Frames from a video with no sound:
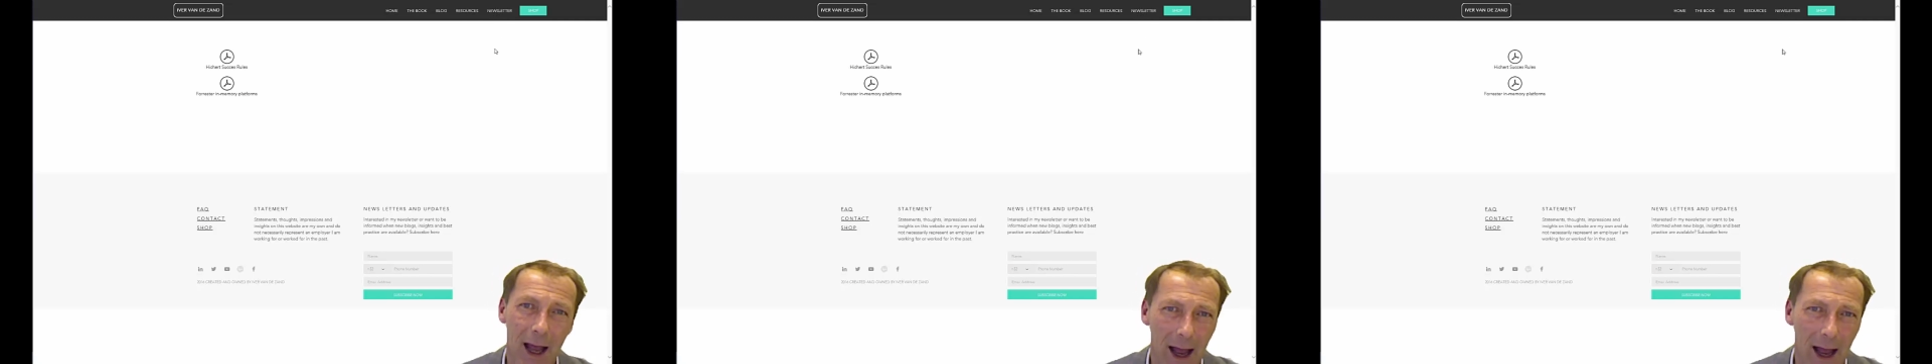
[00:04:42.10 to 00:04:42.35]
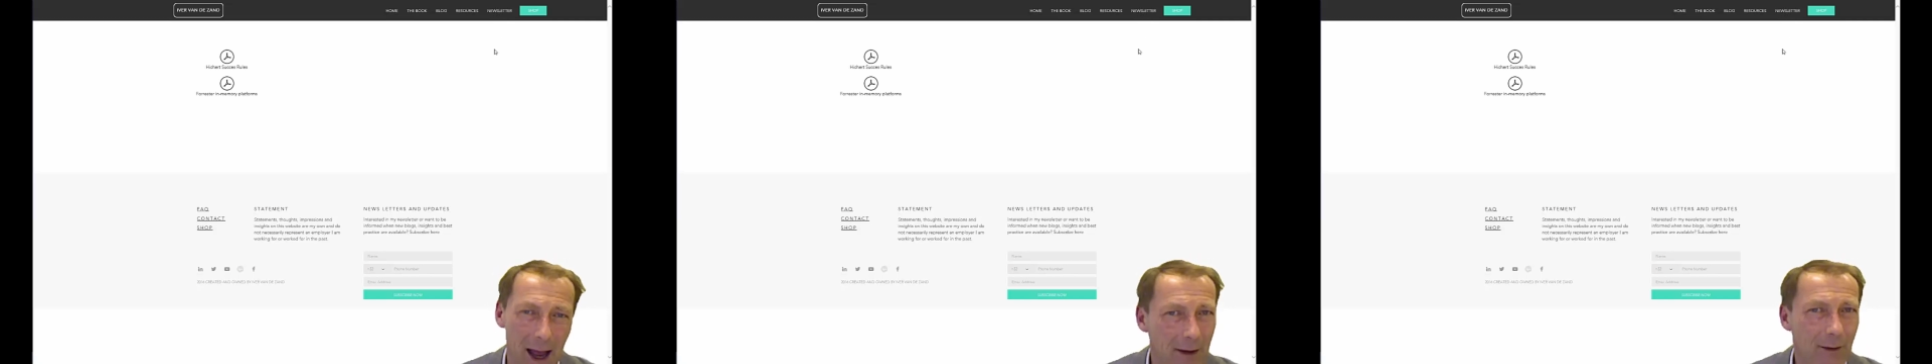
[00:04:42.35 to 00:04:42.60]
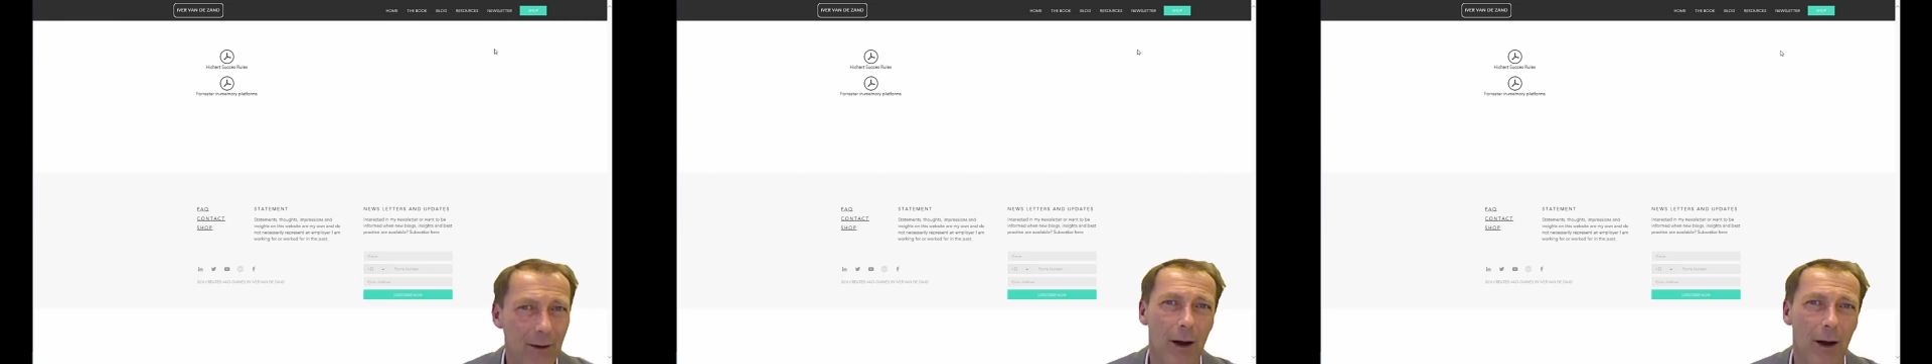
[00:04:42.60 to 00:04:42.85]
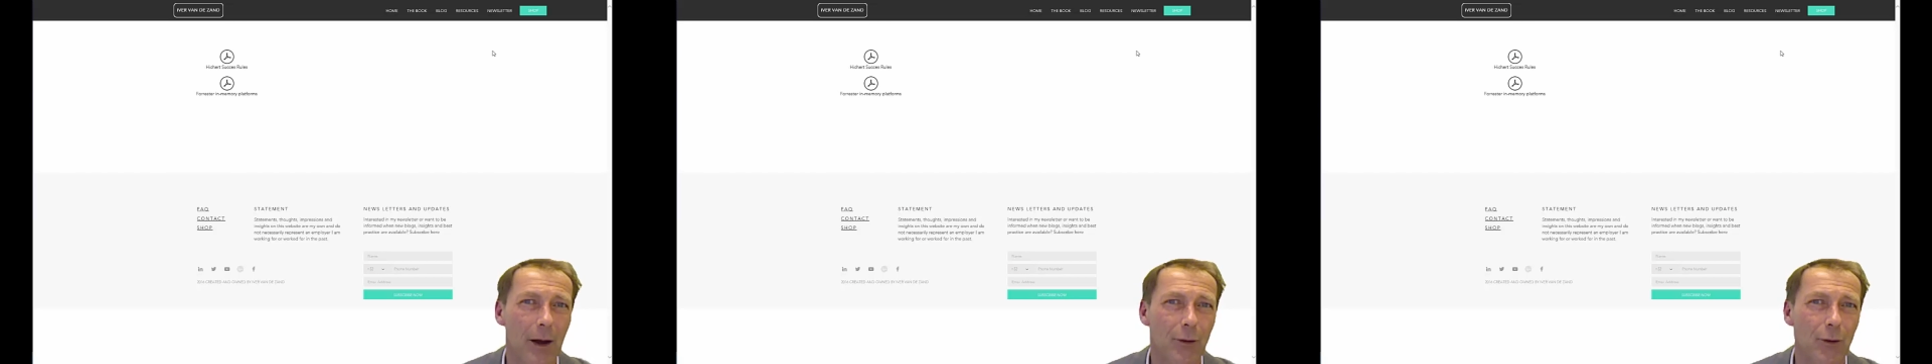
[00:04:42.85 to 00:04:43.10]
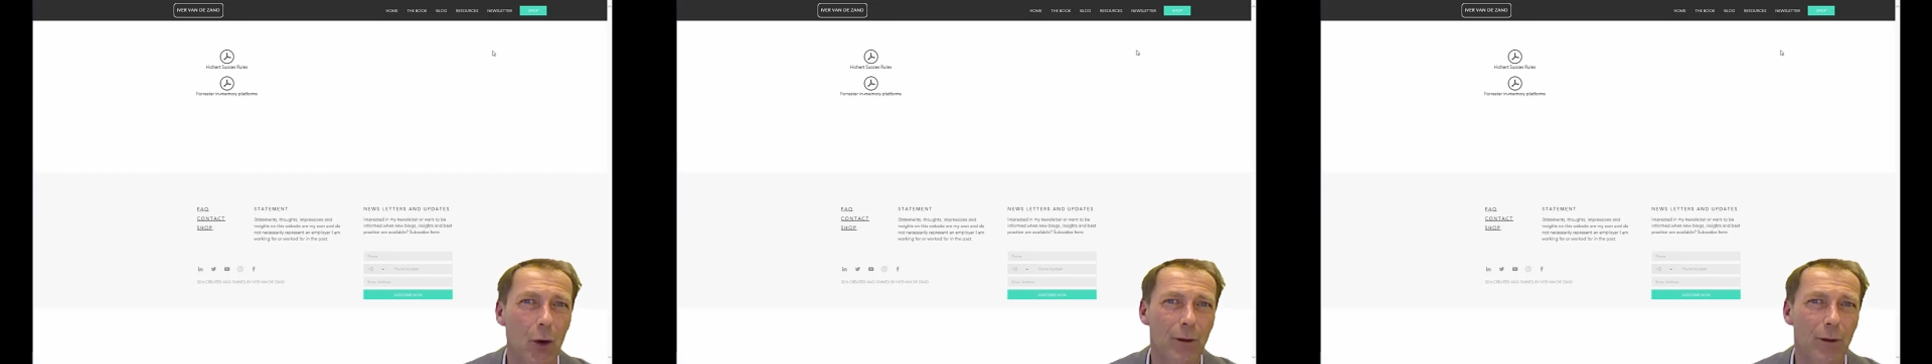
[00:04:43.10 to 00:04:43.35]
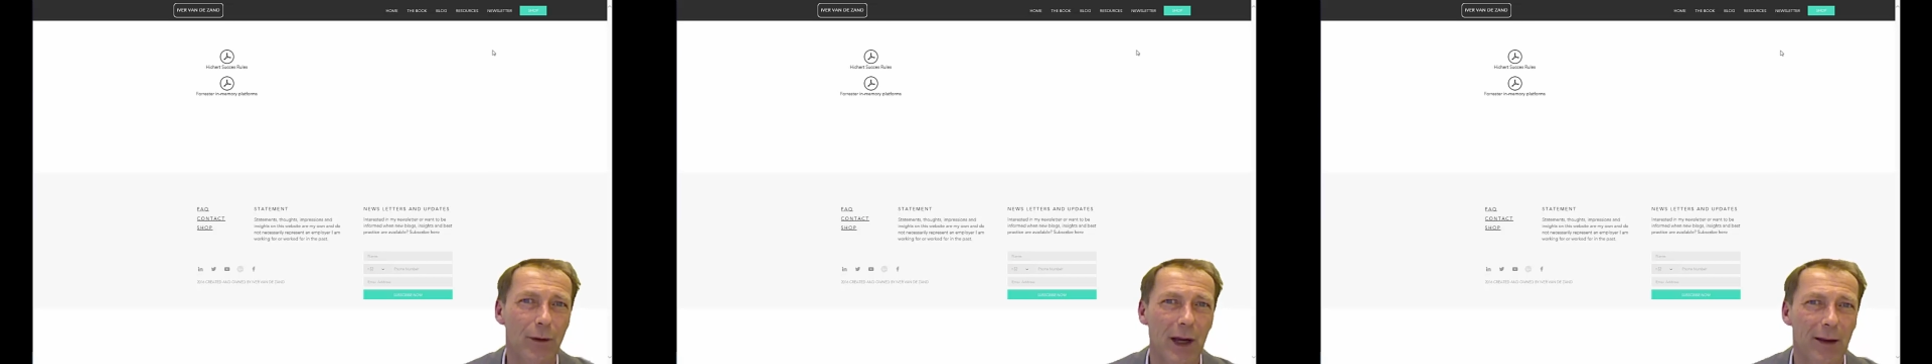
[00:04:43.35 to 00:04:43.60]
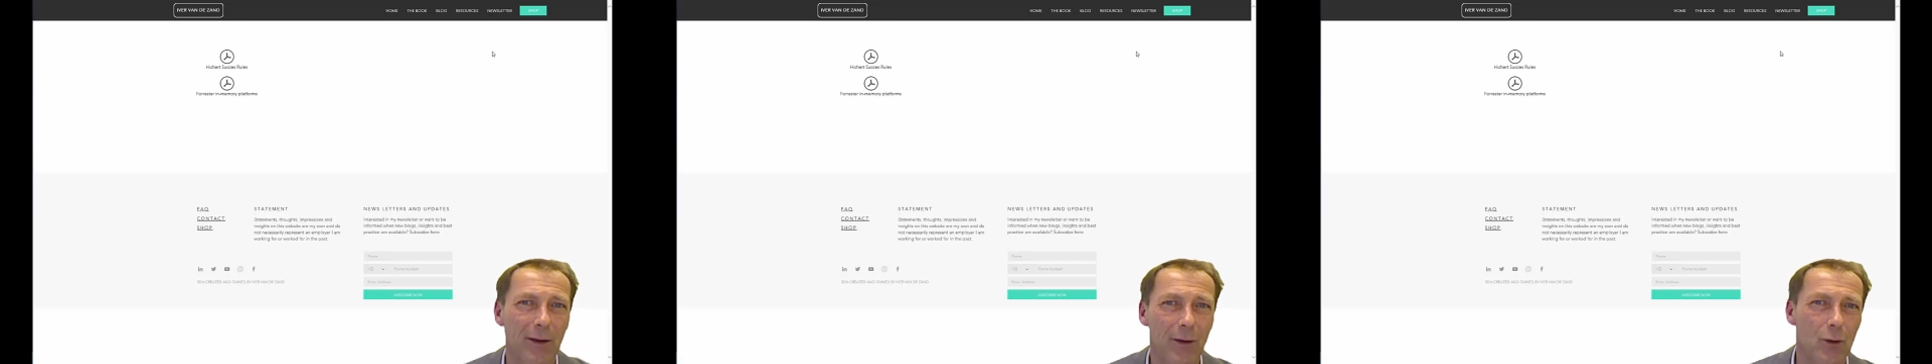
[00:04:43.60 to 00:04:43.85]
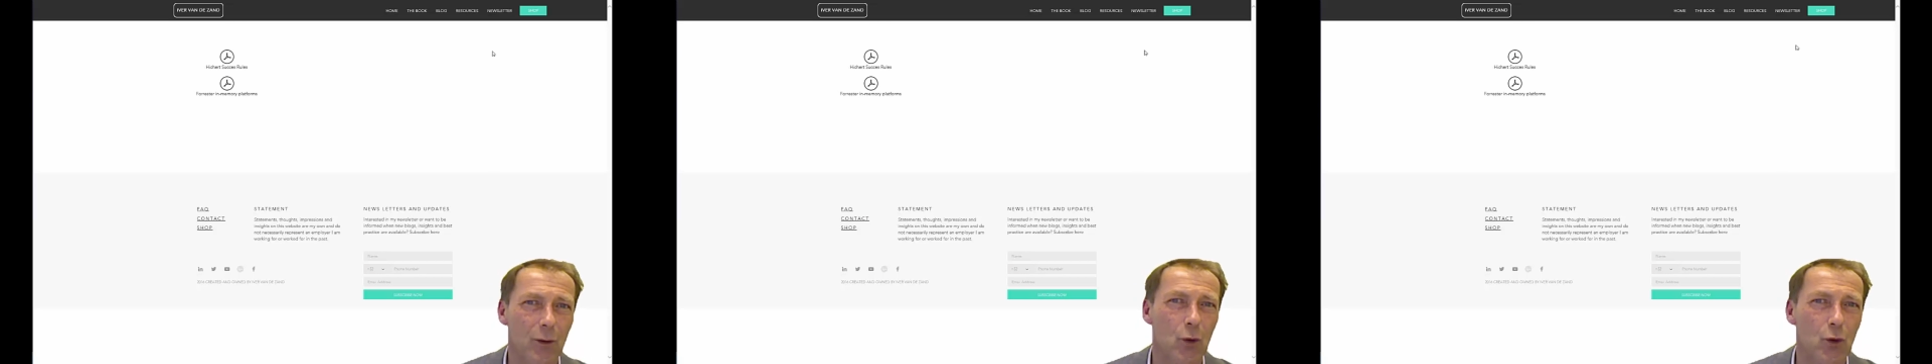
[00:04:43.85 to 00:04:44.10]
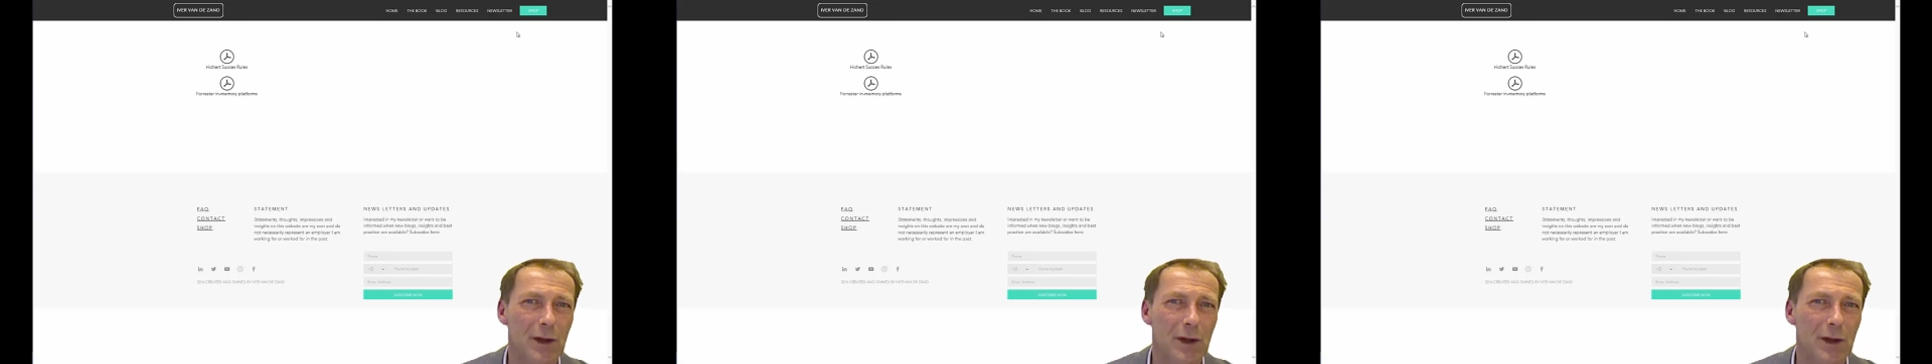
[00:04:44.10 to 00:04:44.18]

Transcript: And don't forget to